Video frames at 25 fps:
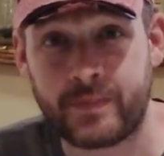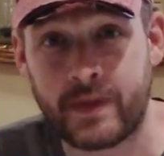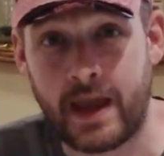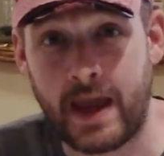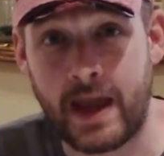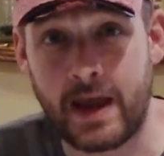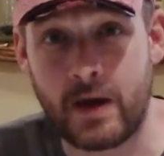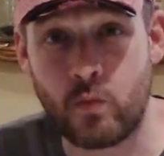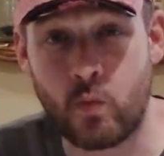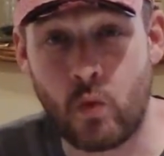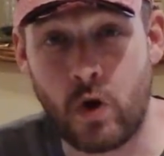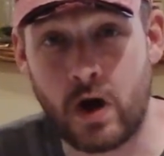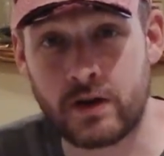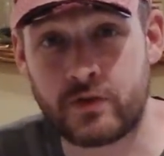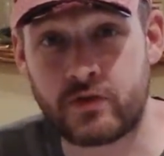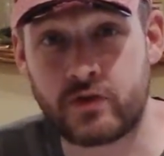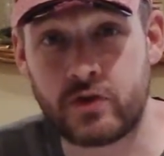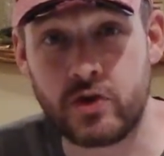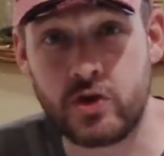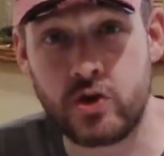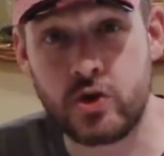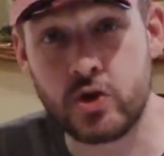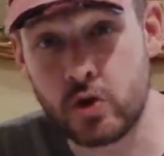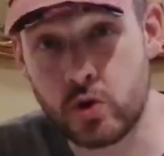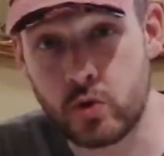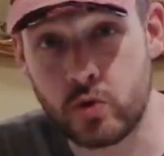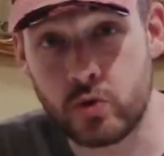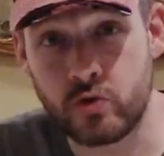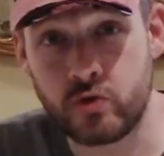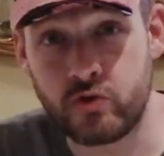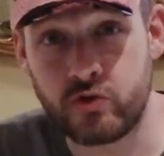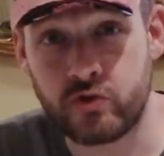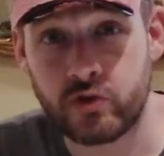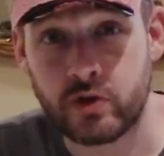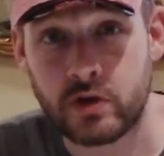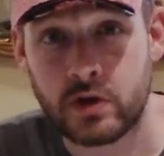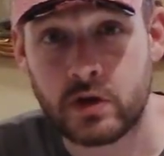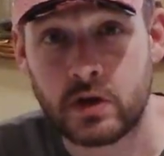and want to
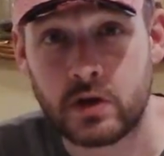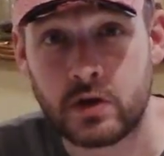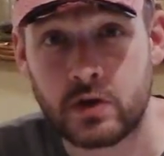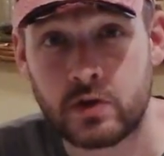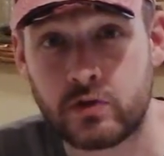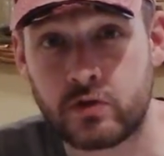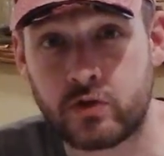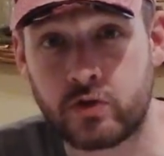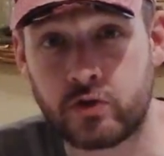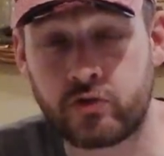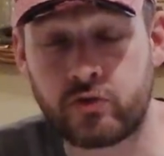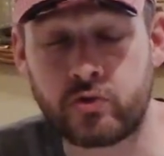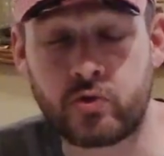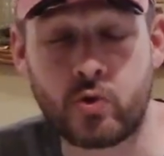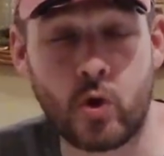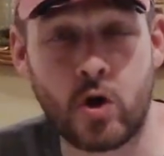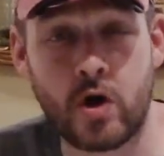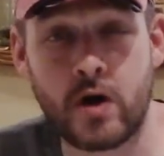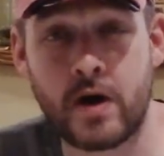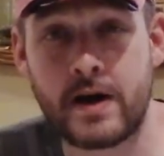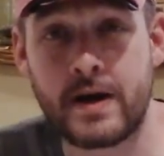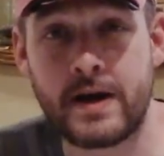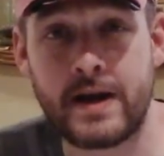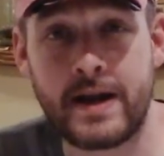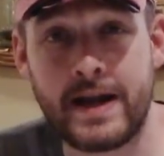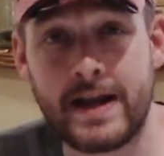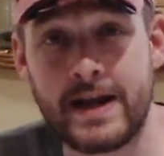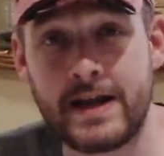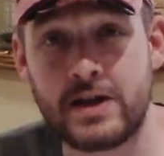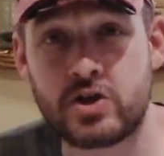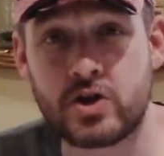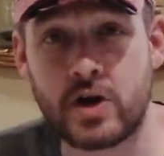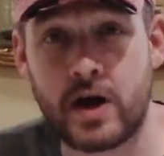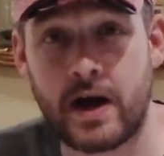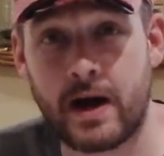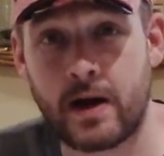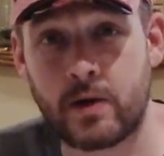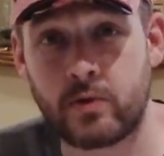use to store and
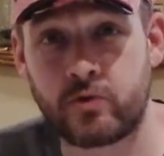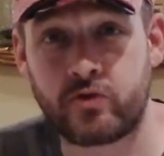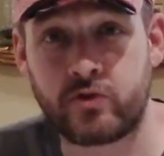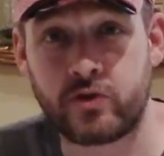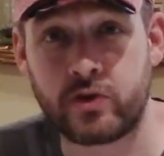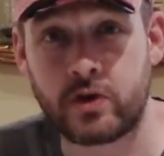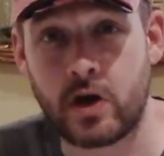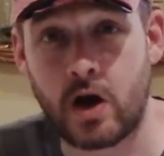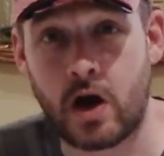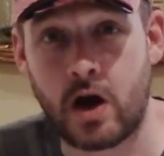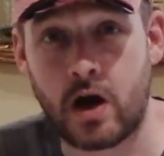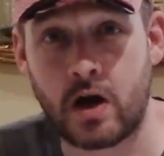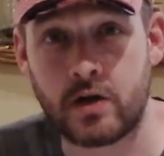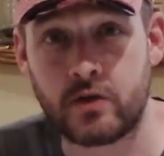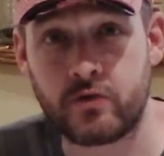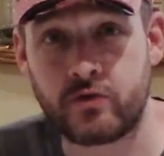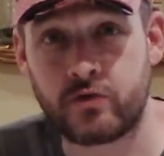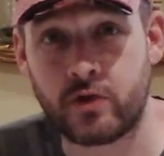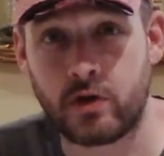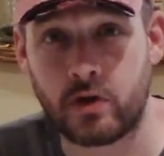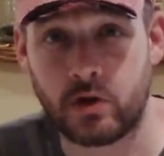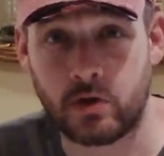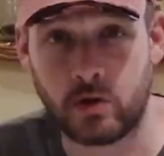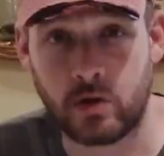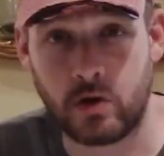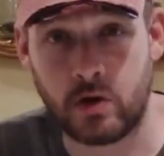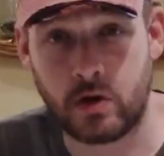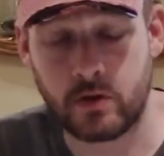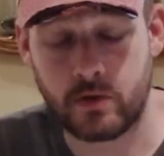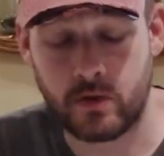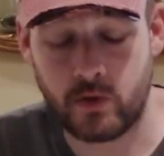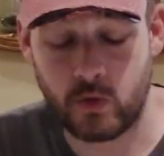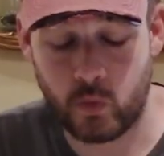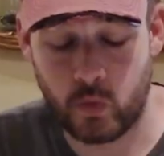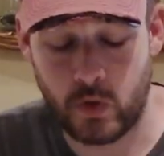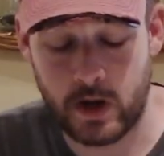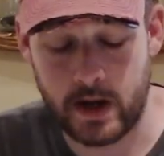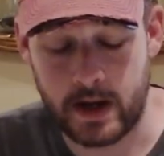age our cigars along
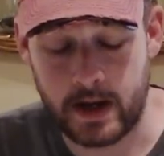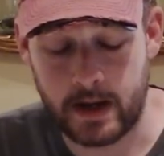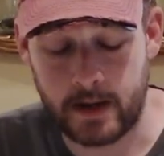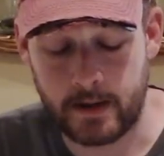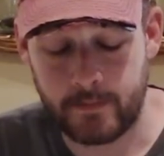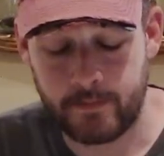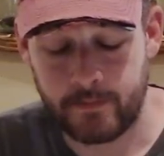the way.